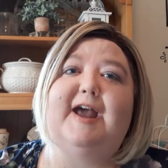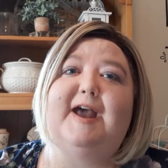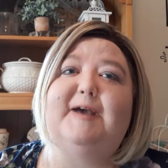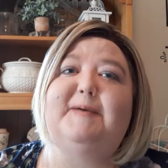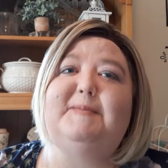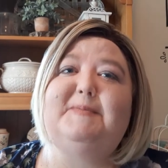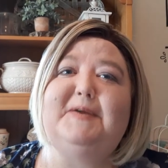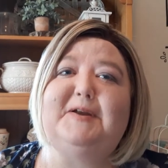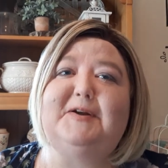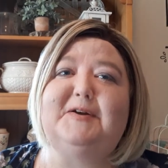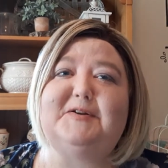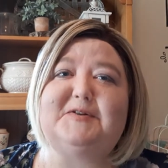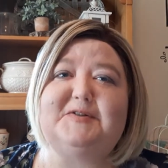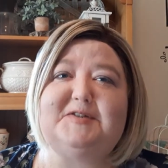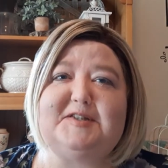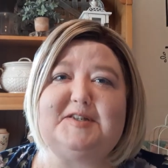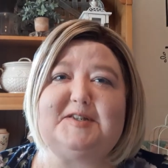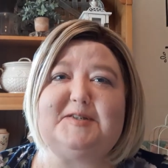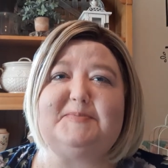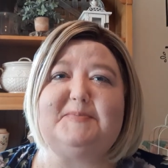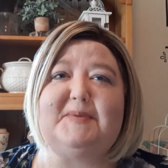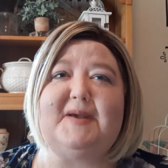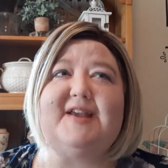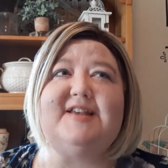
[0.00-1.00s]
happier
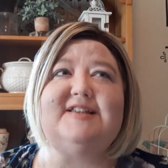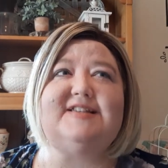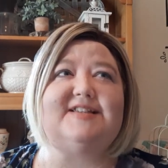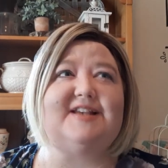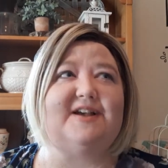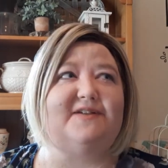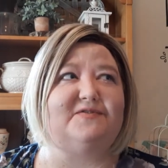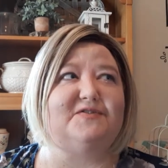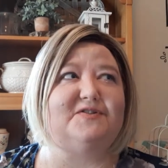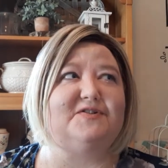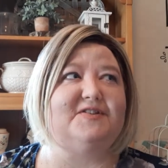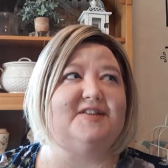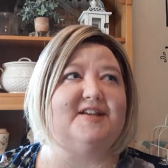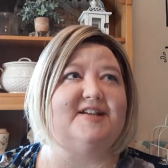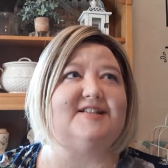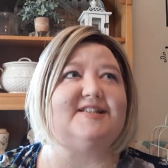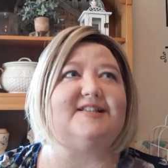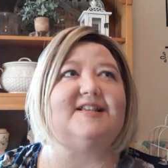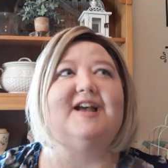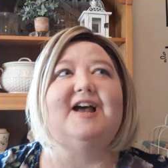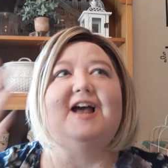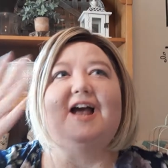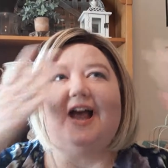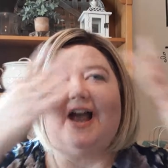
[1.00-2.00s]
space after
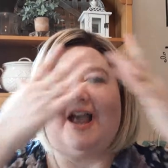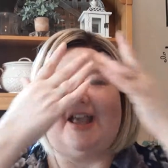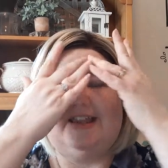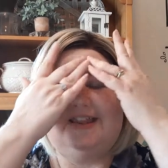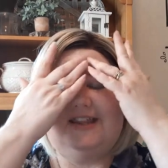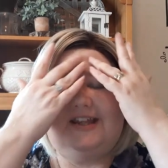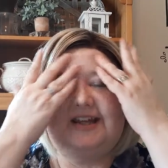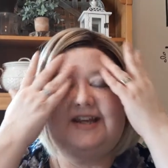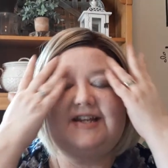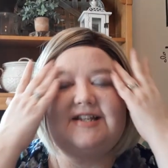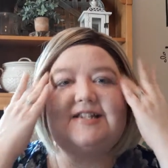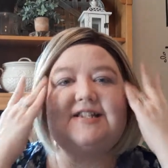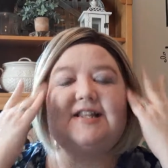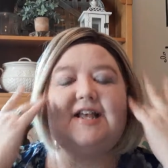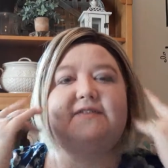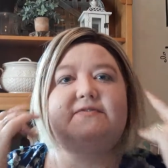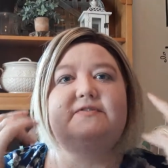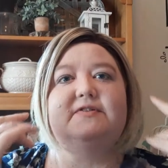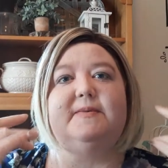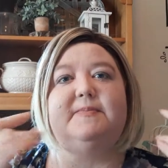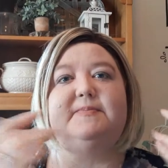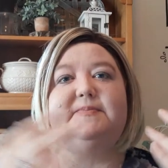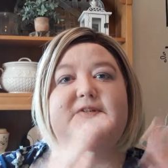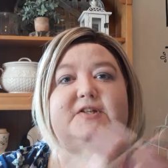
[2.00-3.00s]
this. I think it's
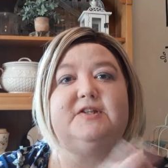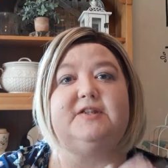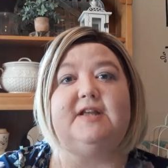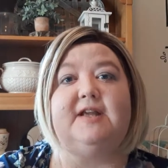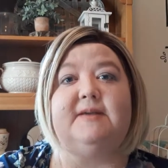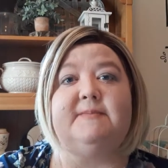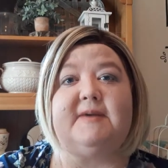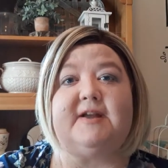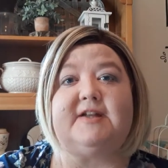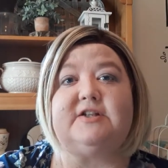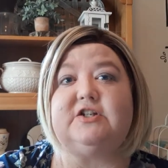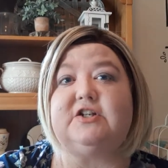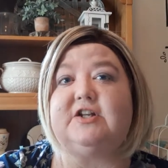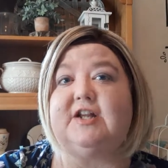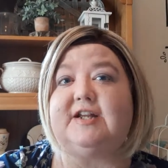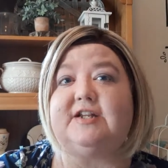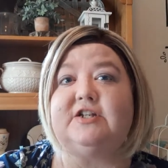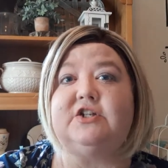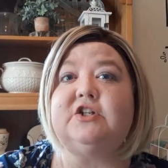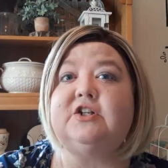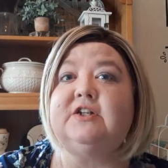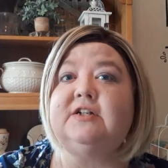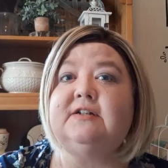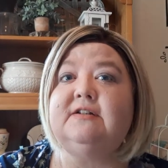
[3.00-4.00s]
left up to the
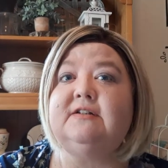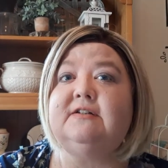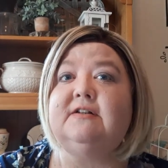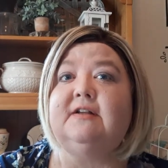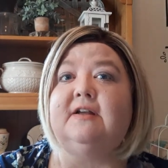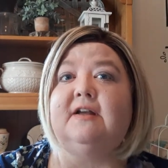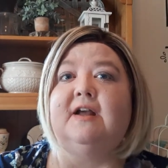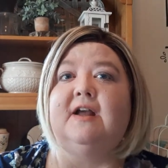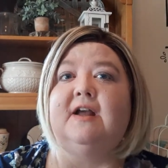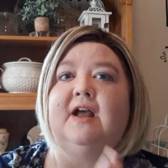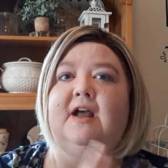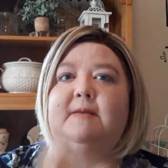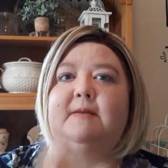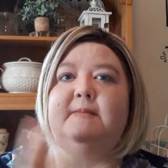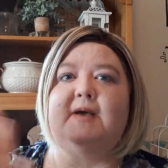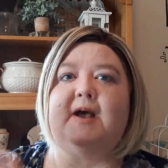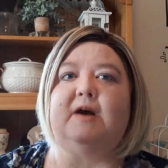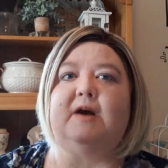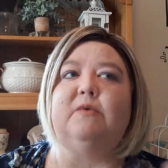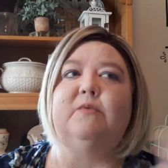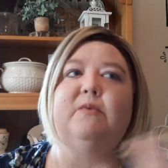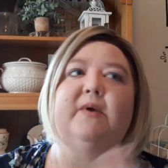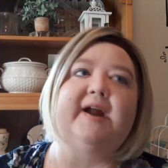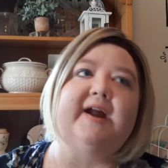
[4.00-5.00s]
imagination
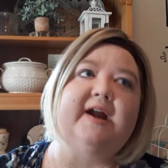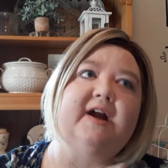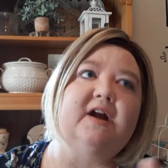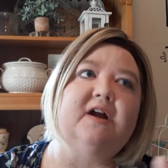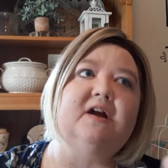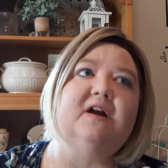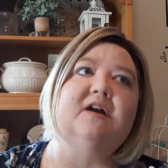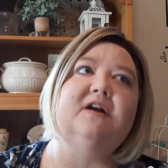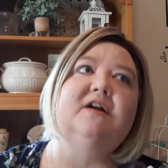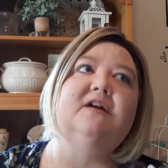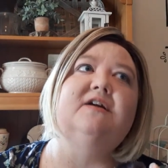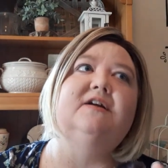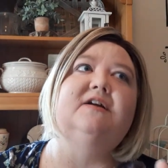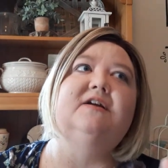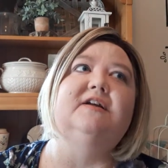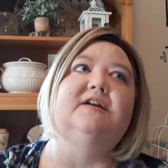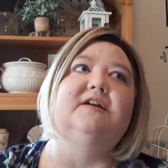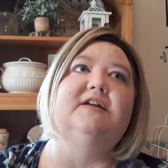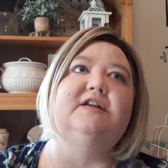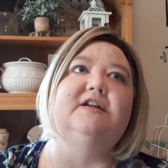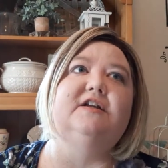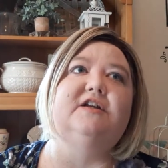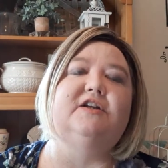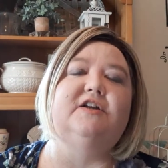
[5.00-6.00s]
about where
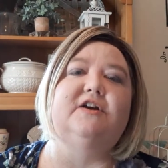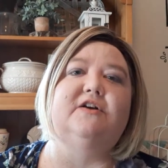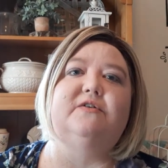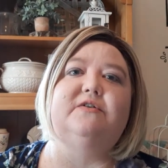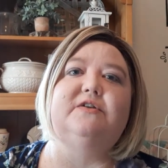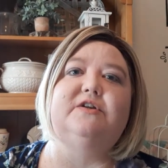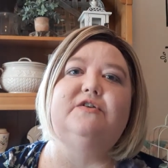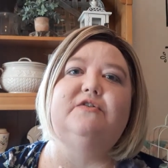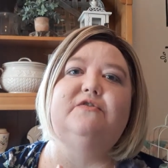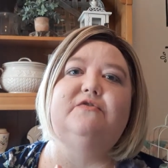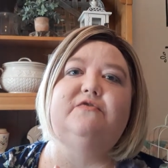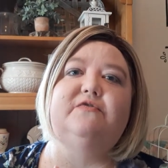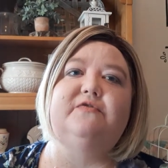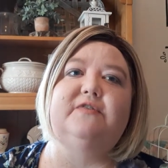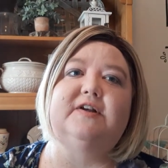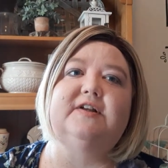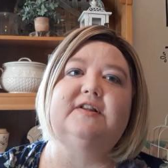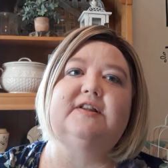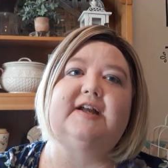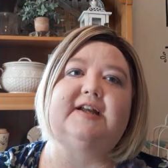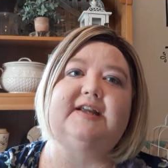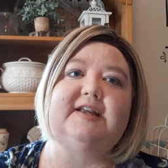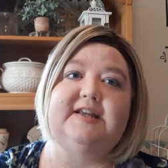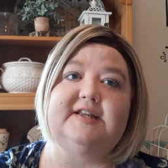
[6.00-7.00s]
you know you feel
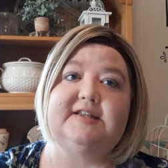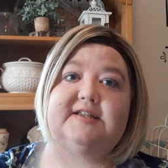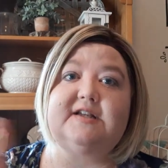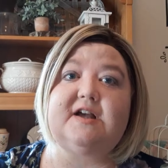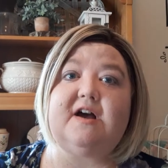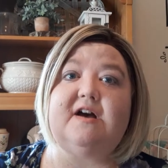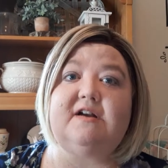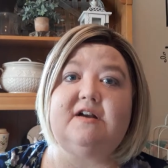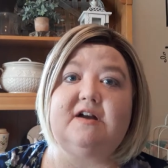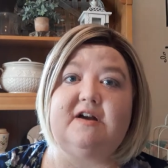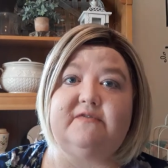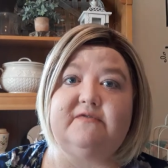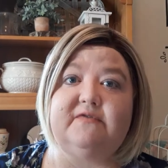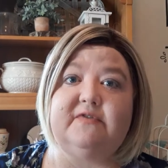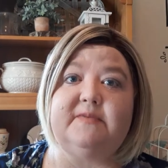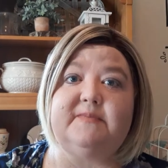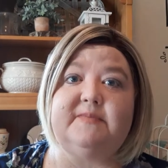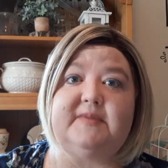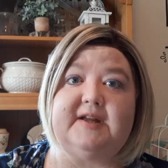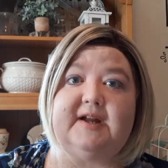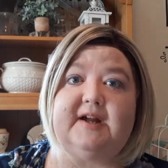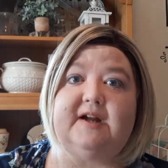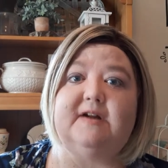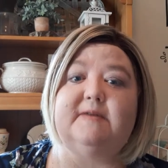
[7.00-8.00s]
like he's gone on from
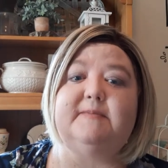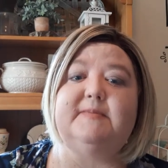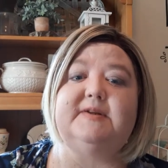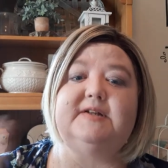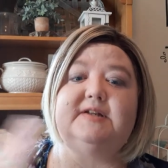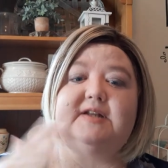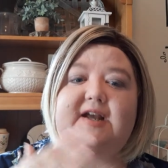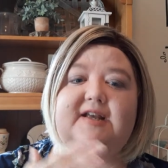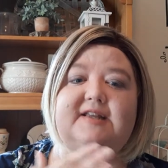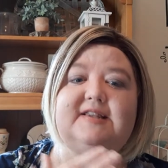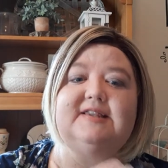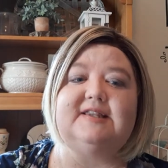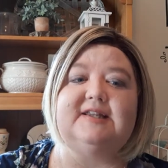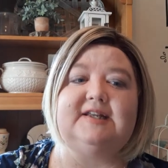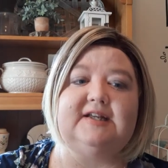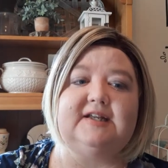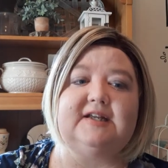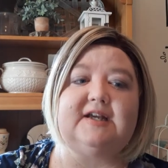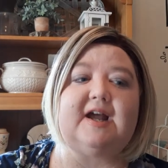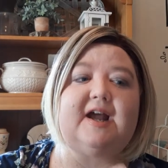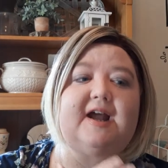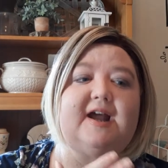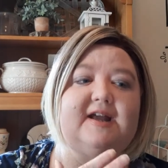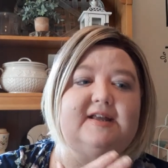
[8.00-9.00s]
there. But I
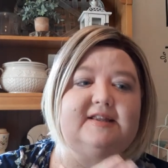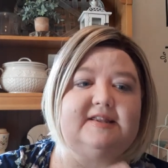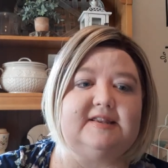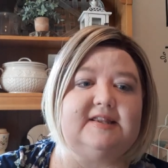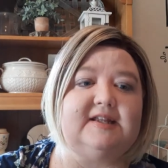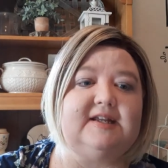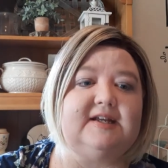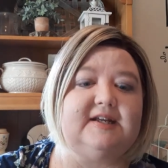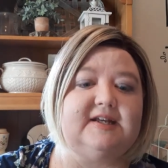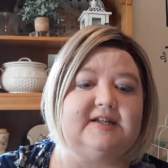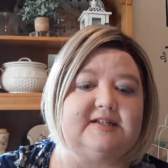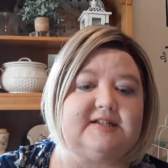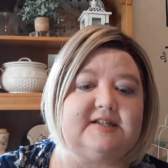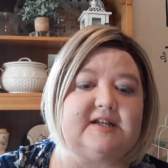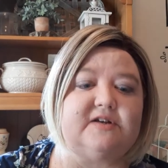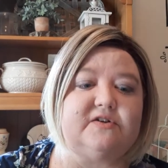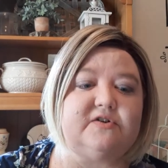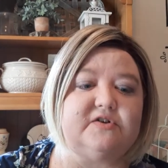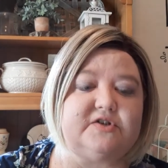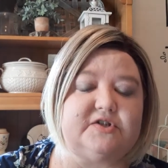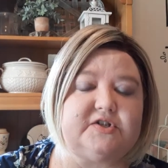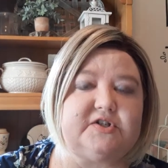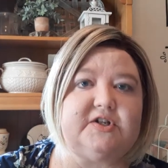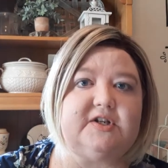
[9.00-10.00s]
think I think it's
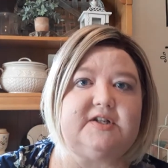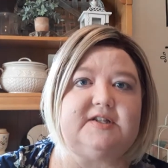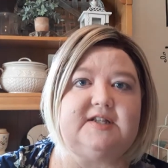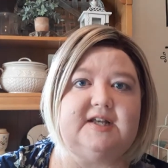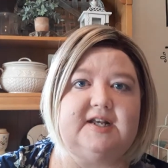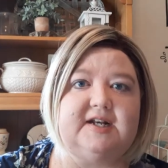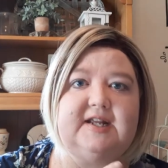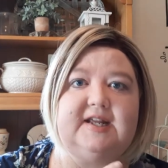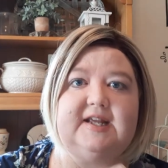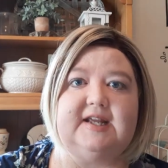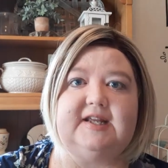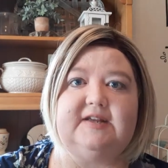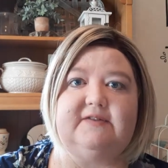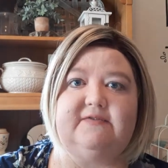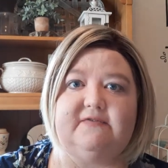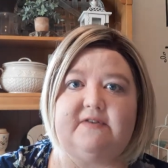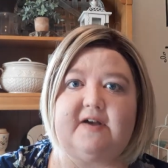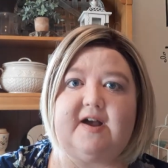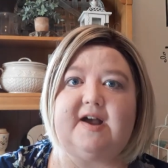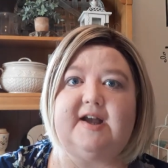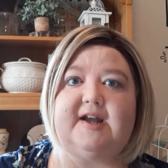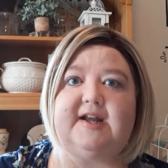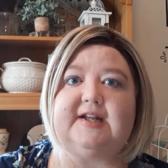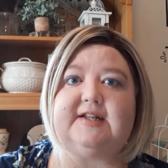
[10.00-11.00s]
understood that he
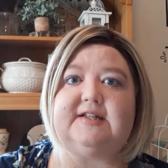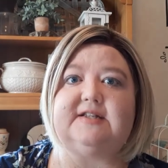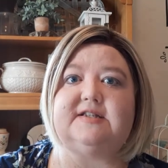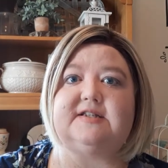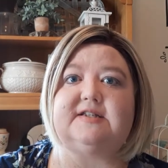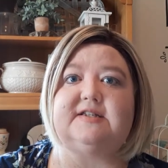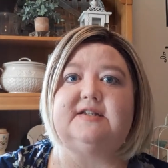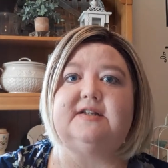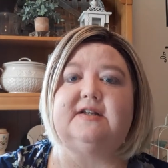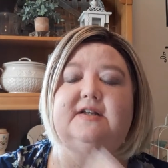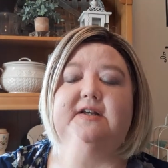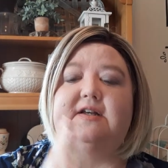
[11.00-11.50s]
finds